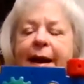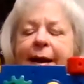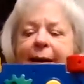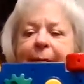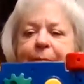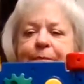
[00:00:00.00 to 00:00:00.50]

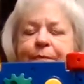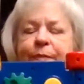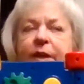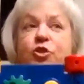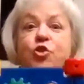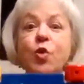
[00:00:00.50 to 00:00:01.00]
um,
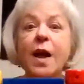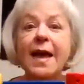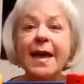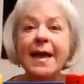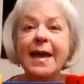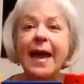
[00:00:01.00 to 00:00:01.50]

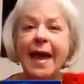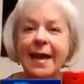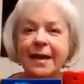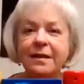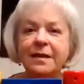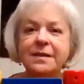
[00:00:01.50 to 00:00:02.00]

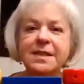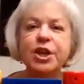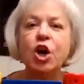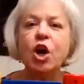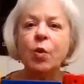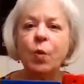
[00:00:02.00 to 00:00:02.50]
triangle,
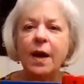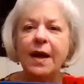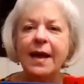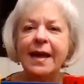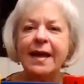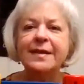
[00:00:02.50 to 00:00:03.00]

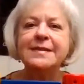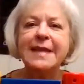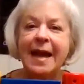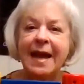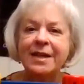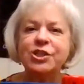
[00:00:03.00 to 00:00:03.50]
T-R-Y
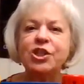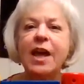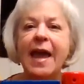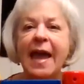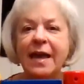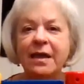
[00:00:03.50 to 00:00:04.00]
dash
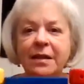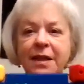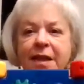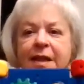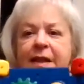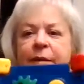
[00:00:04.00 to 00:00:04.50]

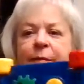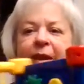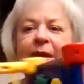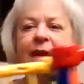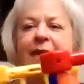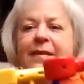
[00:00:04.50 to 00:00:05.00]
angle,
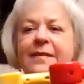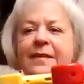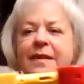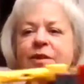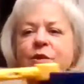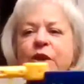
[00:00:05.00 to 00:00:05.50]
because
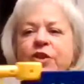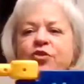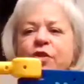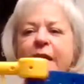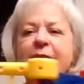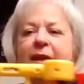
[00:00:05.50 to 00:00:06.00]
you can
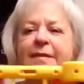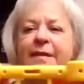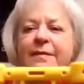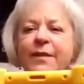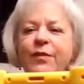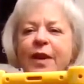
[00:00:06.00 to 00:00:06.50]
try lots
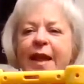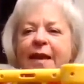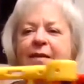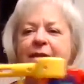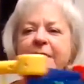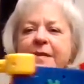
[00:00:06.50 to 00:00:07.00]
of different
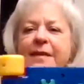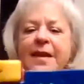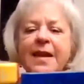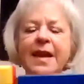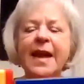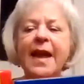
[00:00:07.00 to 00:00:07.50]
angles.
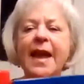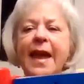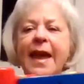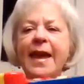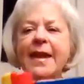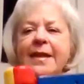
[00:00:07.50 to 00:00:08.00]

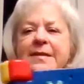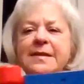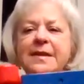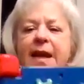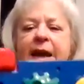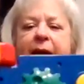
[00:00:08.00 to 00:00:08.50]

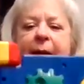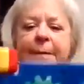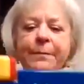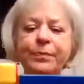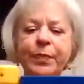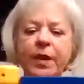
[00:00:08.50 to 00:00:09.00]
And um,
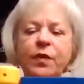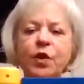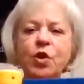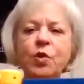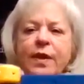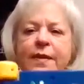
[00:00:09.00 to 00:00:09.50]
so
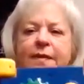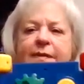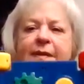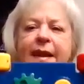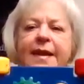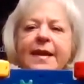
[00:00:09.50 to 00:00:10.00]
you can
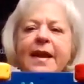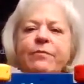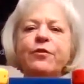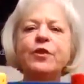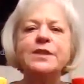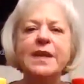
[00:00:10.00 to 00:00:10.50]
set it
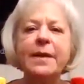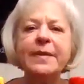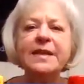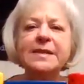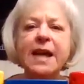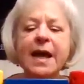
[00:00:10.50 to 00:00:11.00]
up for
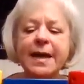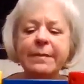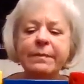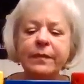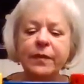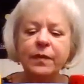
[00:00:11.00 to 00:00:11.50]
tummy
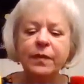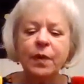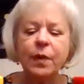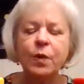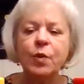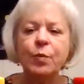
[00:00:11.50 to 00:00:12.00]
time.
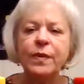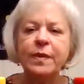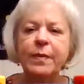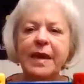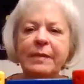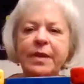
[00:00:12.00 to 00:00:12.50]
So you put
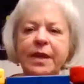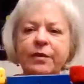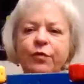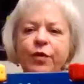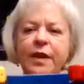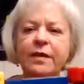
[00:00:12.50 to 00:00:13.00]
the baby
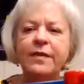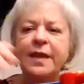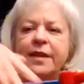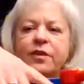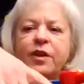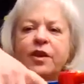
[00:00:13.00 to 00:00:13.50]
in front of
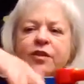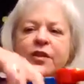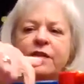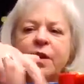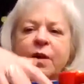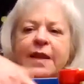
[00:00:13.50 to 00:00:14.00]
it and you could
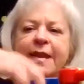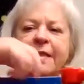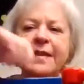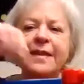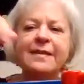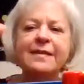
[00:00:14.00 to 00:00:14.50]
just go
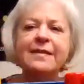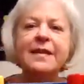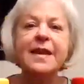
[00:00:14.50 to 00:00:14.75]
like this